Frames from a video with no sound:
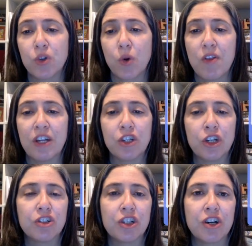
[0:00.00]
to ensure that
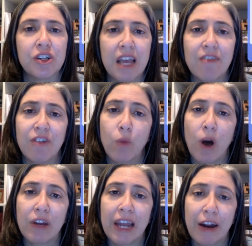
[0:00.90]
children are safe and
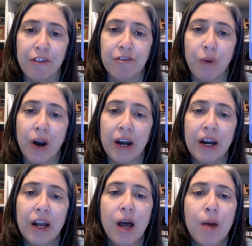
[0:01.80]
well cared for,
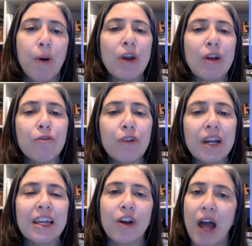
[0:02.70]
but we
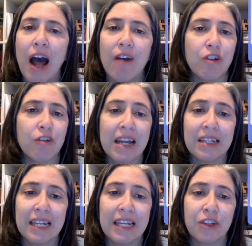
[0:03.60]
really don't have the
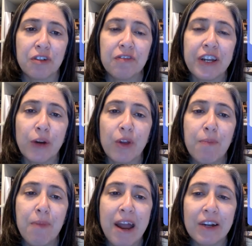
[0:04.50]
right to interfere
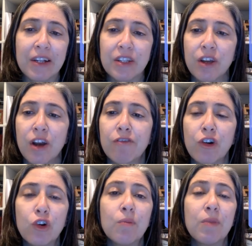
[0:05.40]
with parents
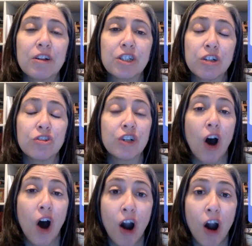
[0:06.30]
for whom their
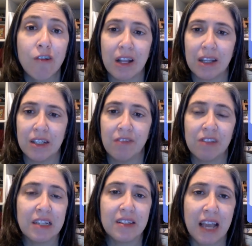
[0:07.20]
children are
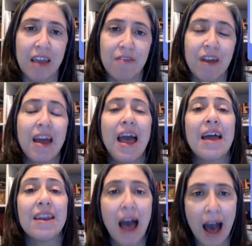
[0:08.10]
relatively safe
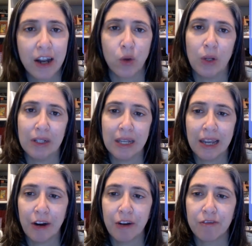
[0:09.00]
and adequately
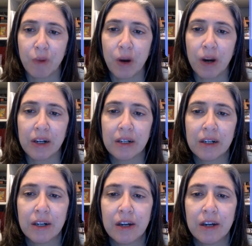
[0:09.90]
cared for.